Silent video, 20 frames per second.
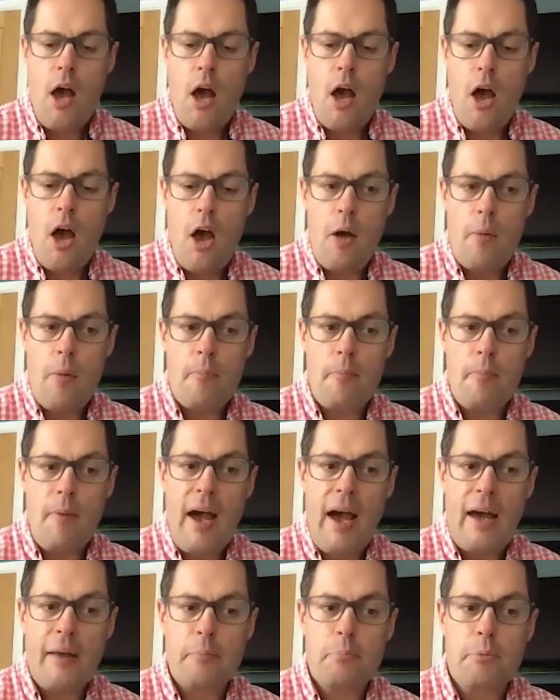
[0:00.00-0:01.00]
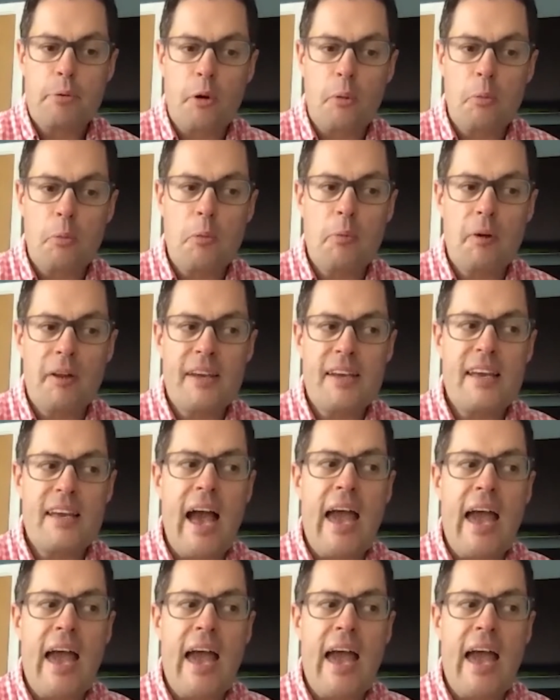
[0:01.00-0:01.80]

And probably